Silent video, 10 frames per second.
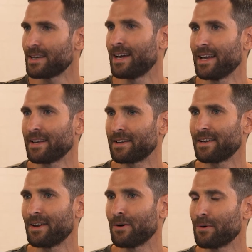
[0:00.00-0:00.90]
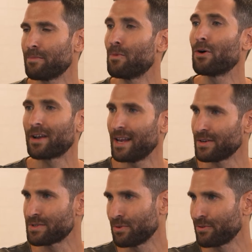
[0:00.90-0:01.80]
and more
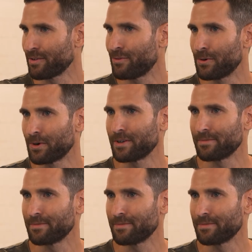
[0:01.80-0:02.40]
clouds moving forward.